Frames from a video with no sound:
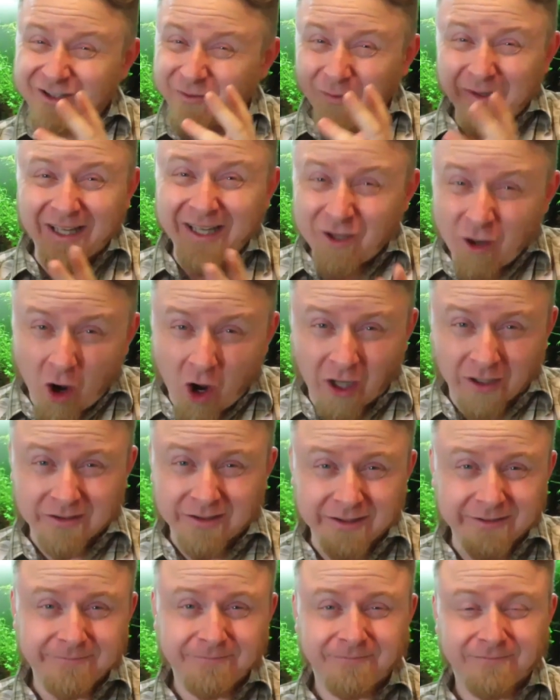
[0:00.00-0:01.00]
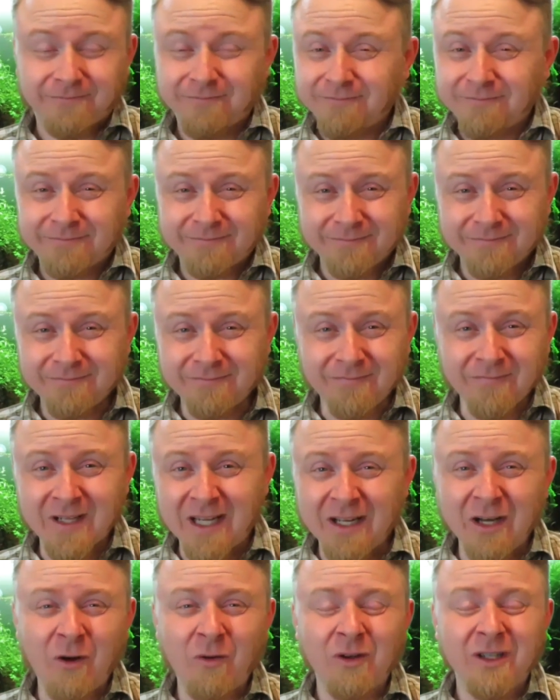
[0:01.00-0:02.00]
it's really not.
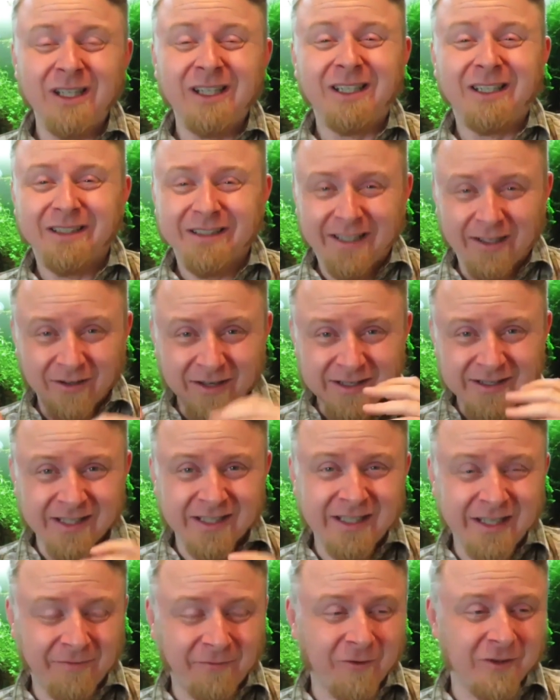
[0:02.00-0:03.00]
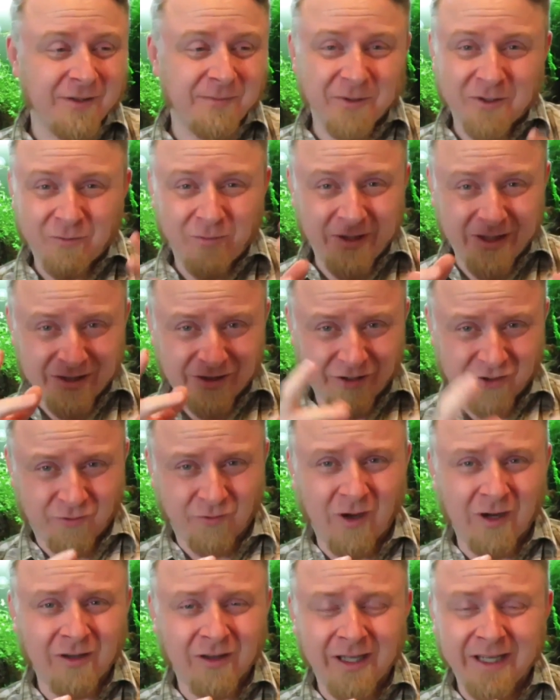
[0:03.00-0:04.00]
You know, there is a difference between a
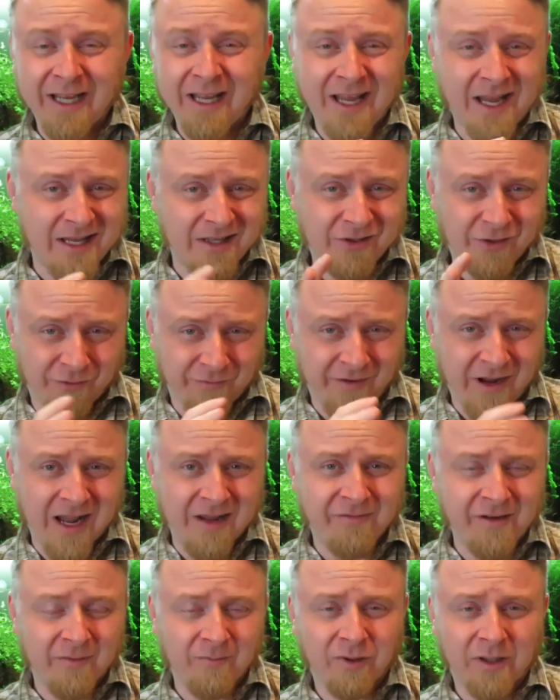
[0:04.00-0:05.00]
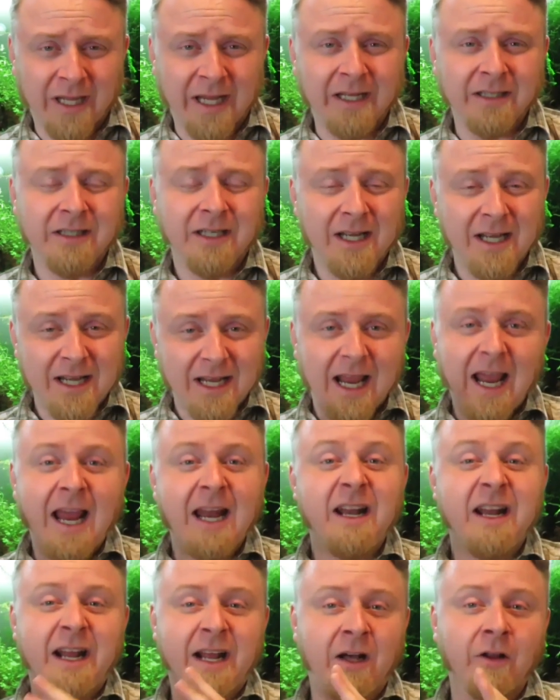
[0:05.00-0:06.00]
struggling and surviving plant
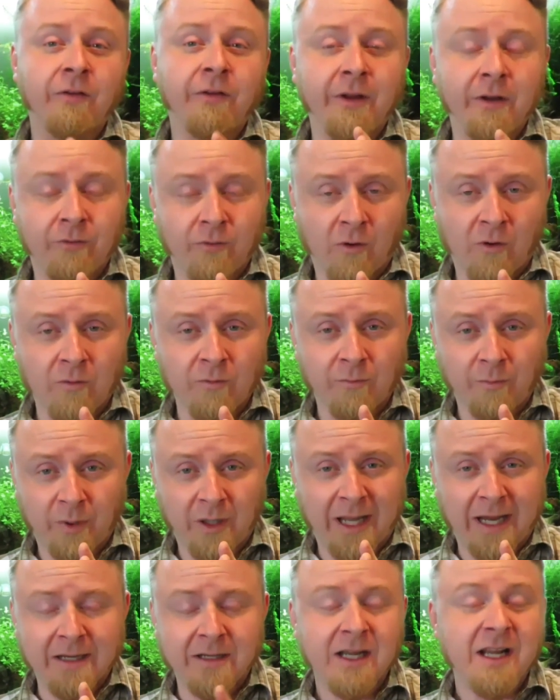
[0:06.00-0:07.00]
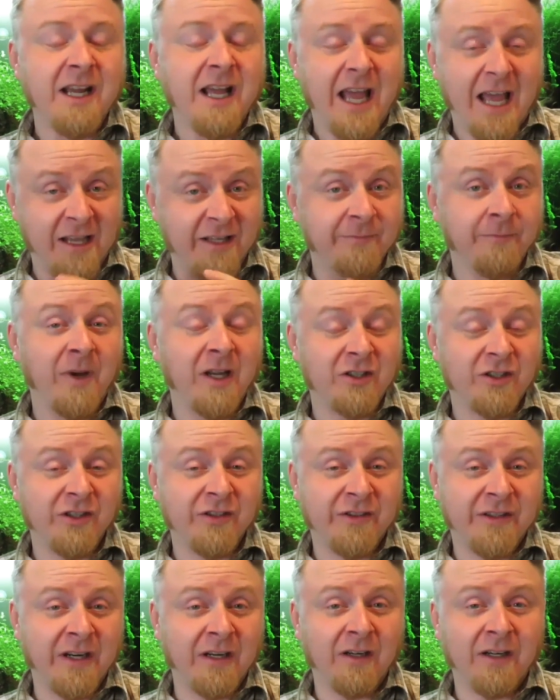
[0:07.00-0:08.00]
and a healthy growing plant, as much
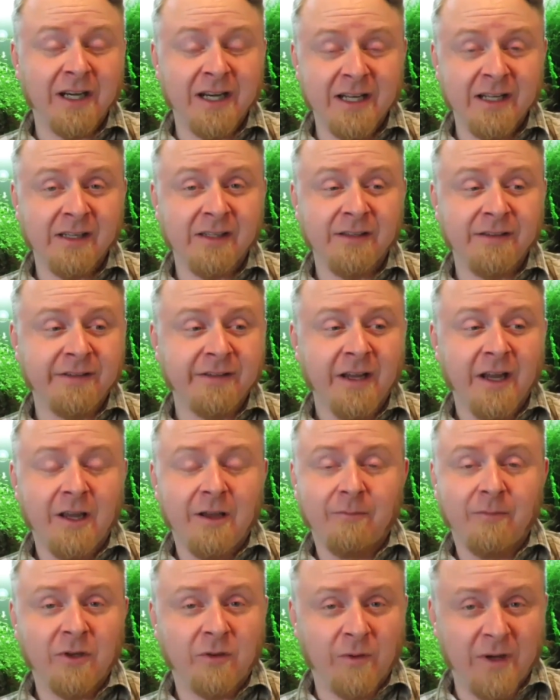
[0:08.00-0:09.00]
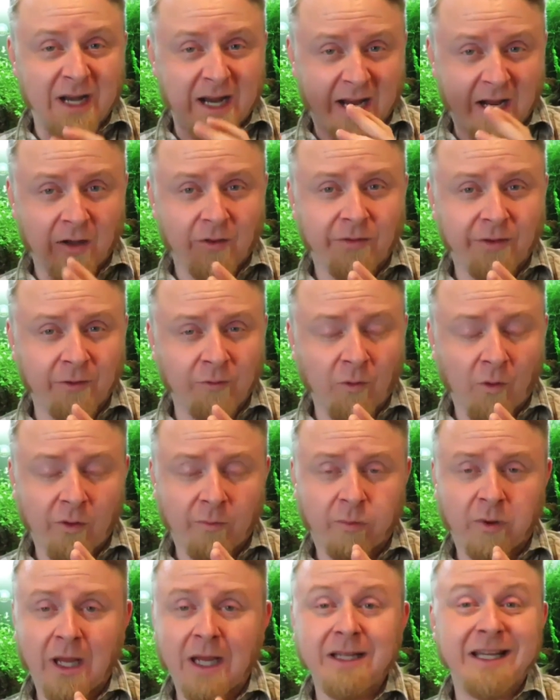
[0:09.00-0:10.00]
as there is between a healthy
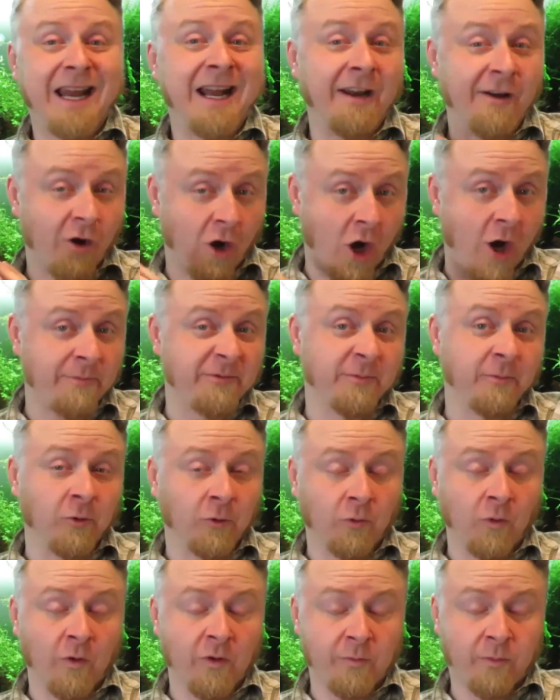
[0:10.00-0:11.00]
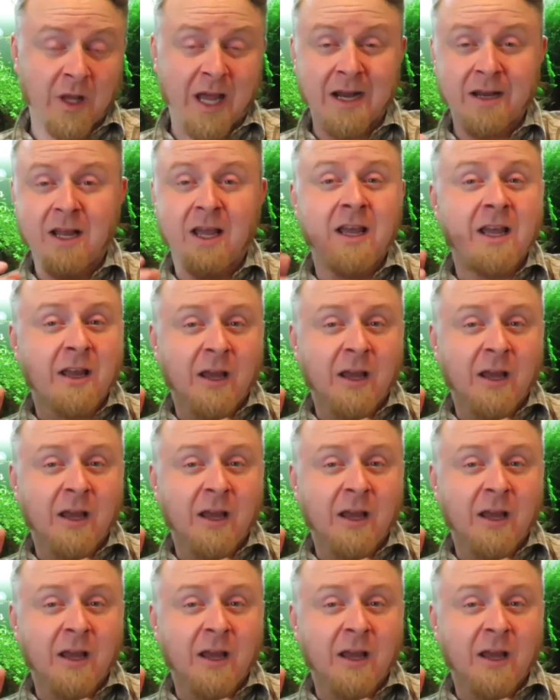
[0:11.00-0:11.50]
growth plant and an optimal growth plant.